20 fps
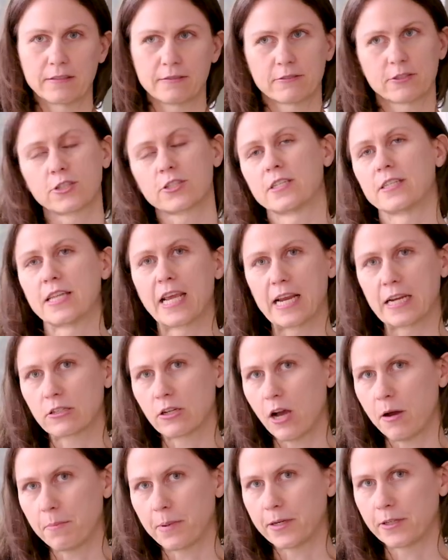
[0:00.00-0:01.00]
It's just a tank
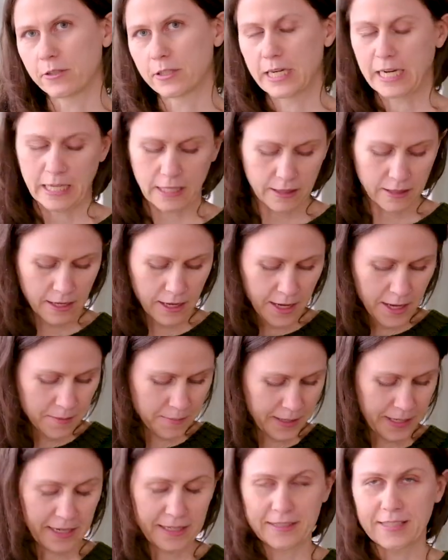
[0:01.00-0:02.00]
top underneath
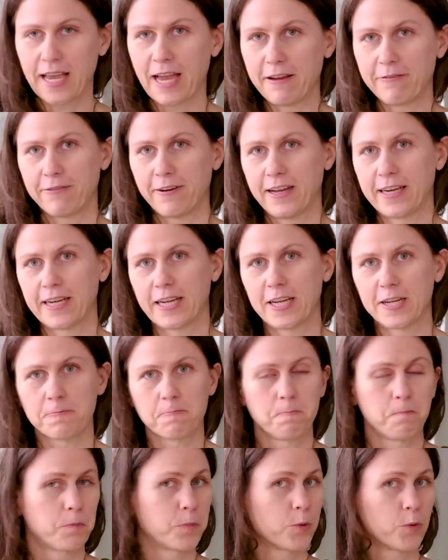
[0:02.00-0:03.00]
because I find it
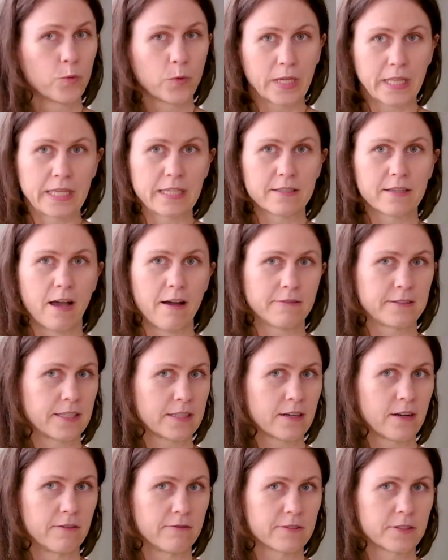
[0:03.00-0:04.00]
really soft and
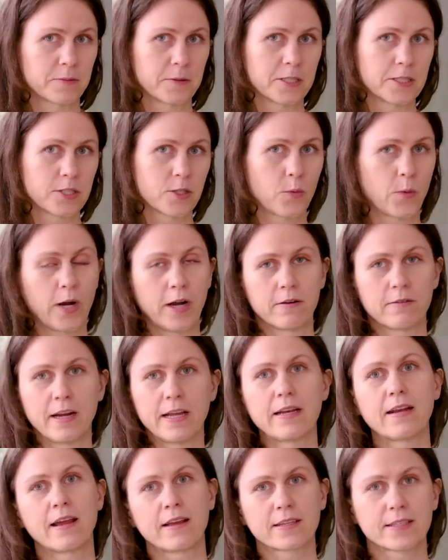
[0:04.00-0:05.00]
comfortable to wear right
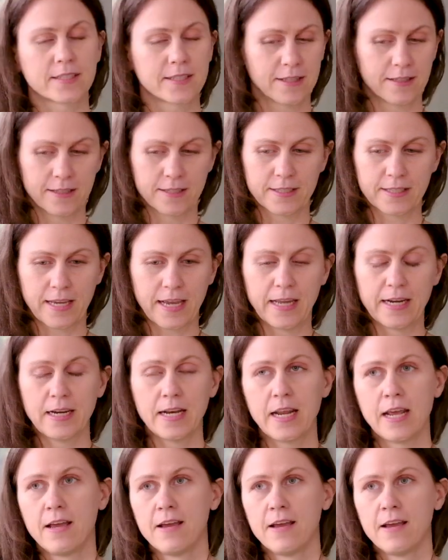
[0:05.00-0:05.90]
next to the skin.